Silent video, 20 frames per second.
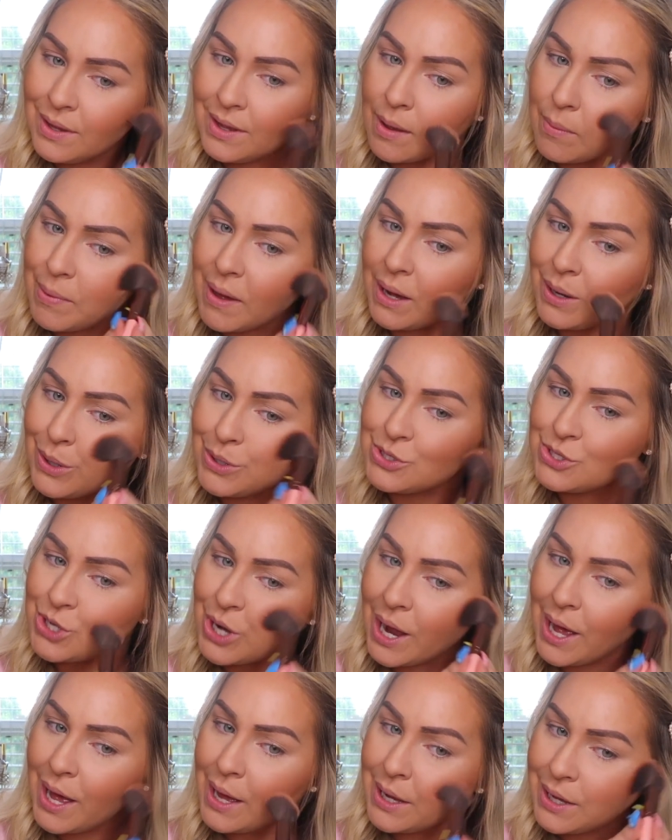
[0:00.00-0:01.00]
get back on
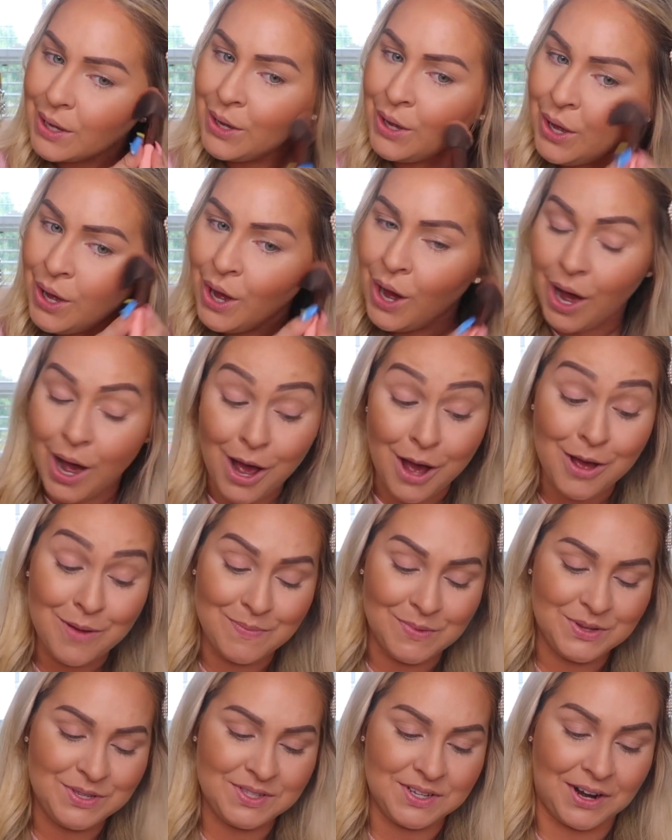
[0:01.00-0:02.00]
track.
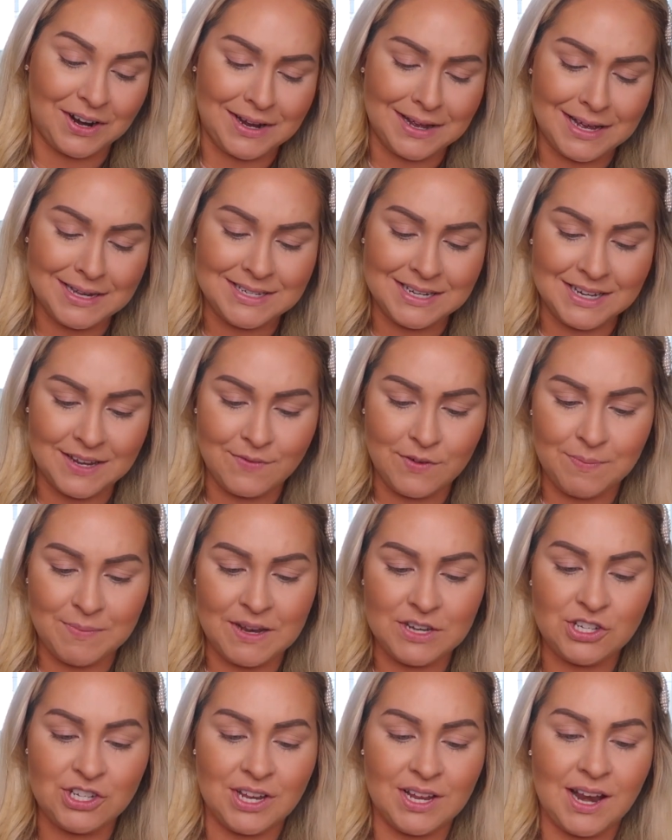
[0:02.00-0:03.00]
Sorry, I didn't even
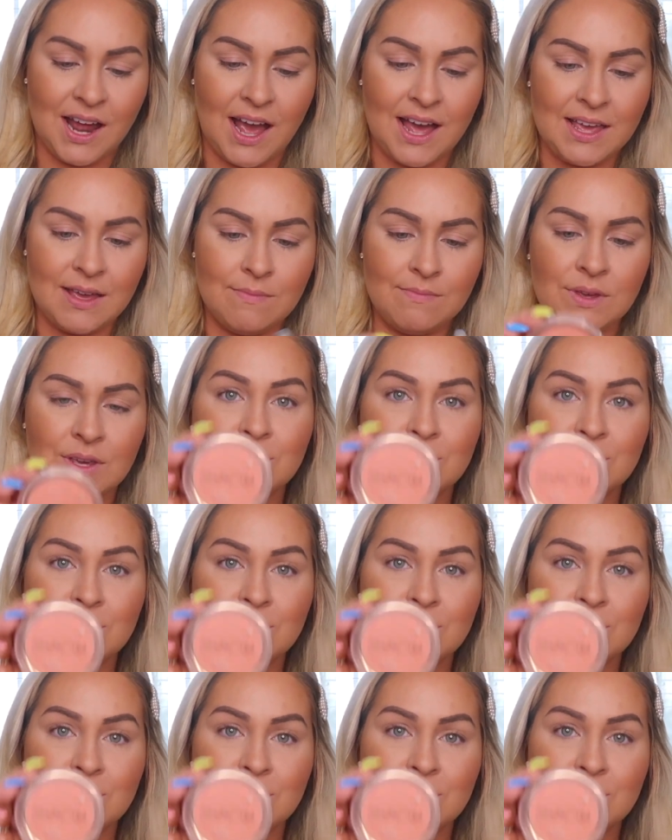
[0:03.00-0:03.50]
mention, I am